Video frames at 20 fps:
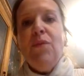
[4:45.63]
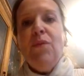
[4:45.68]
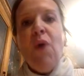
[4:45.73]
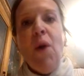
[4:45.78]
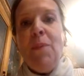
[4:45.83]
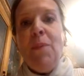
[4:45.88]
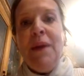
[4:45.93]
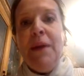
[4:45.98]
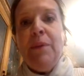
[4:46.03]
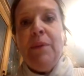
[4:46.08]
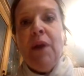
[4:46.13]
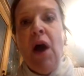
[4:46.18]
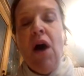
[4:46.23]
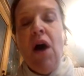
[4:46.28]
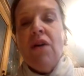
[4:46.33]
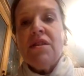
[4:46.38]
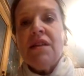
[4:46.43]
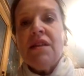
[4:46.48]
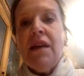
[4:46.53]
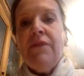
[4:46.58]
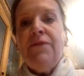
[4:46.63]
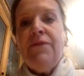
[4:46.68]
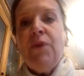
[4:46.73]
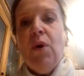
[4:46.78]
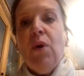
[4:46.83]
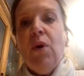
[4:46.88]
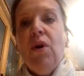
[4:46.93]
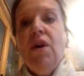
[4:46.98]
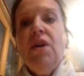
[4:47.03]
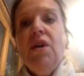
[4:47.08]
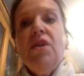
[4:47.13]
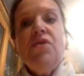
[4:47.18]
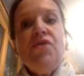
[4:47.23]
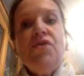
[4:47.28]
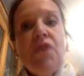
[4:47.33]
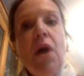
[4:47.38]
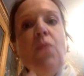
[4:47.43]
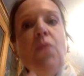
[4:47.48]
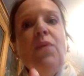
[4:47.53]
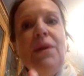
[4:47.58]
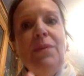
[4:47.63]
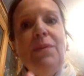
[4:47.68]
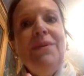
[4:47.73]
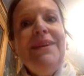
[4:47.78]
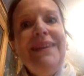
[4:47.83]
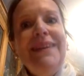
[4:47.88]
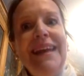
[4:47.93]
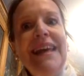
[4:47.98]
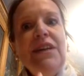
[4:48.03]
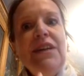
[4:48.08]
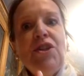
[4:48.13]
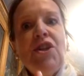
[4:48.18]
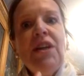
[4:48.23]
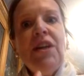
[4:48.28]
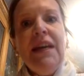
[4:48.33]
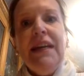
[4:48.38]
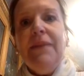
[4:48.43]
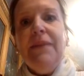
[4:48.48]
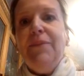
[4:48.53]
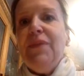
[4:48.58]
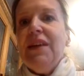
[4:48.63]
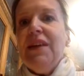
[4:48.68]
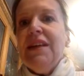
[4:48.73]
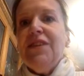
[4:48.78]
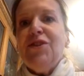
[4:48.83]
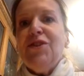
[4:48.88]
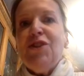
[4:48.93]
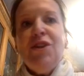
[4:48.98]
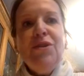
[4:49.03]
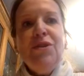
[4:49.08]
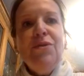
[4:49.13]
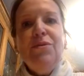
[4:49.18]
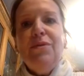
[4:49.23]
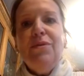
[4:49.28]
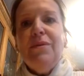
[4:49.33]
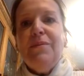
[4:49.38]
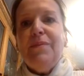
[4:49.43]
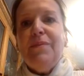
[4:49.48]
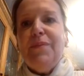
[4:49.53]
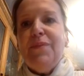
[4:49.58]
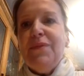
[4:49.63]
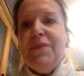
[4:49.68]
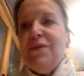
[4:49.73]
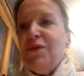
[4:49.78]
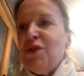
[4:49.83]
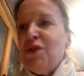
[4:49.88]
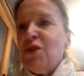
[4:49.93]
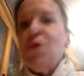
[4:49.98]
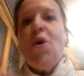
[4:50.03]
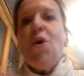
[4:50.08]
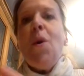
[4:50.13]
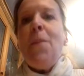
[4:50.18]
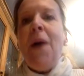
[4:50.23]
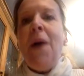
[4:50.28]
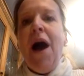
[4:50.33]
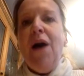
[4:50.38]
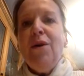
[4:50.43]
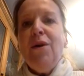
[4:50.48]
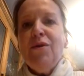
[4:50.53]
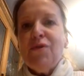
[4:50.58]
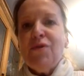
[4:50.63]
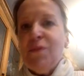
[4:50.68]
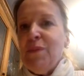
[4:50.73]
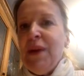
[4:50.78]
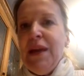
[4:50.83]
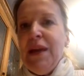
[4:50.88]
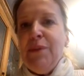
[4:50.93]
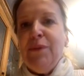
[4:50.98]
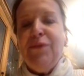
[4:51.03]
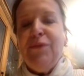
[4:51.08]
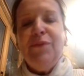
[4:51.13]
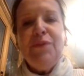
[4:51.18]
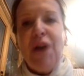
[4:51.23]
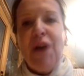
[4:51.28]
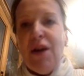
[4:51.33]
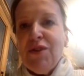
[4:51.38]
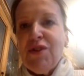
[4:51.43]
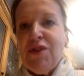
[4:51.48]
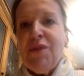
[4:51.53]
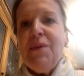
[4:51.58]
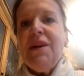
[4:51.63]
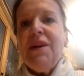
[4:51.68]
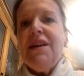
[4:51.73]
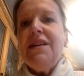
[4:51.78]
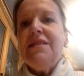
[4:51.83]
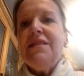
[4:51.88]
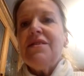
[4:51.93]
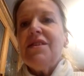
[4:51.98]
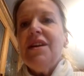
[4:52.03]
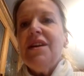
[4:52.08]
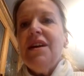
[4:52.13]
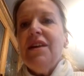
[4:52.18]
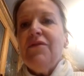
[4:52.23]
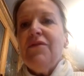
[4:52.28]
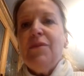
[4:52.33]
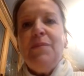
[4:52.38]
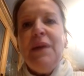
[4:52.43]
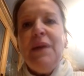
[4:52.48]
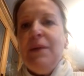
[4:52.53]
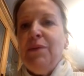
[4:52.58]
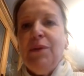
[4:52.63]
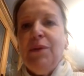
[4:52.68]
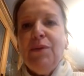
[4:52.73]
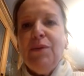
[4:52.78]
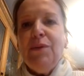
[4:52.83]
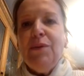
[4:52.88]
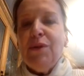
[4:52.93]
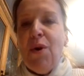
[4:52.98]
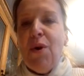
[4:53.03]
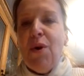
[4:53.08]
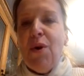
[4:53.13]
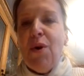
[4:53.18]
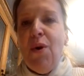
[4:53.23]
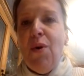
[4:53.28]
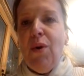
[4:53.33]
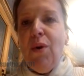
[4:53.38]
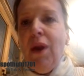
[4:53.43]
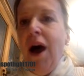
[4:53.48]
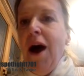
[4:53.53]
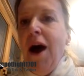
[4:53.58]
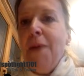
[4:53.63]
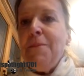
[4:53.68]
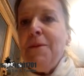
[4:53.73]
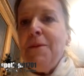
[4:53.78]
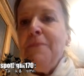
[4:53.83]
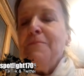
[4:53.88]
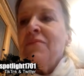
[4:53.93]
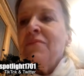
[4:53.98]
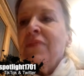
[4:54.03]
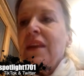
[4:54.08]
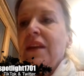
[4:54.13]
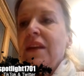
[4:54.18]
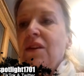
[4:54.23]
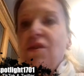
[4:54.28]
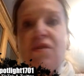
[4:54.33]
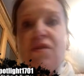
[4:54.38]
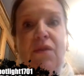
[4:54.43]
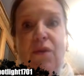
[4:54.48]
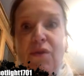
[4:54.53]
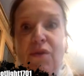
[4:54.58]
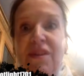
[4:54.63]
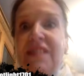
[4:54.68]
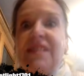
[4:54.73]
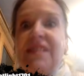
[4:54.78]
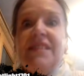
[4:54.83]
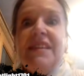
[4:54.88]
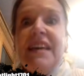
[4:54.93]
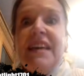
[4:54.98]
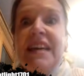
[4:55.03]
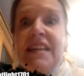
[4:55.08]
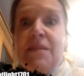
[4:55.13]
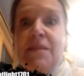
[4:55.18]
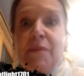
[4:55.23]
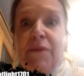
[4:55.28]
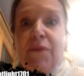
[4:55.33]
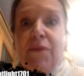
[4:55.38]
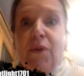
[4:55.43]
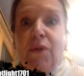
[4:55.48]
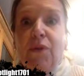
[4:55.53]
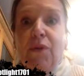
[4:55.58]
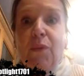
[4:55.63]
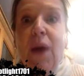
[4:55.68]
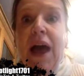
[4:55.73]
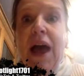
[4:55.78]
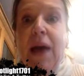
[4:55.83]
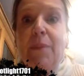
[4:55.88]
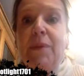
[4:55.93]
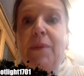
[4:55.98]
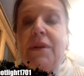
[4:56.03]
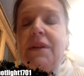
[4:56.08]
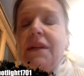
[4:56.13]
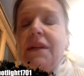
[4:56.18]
what are people asking for? So we would literally do straw polls from people, from customers, from people who would call up. Because, of course, this is years before the web.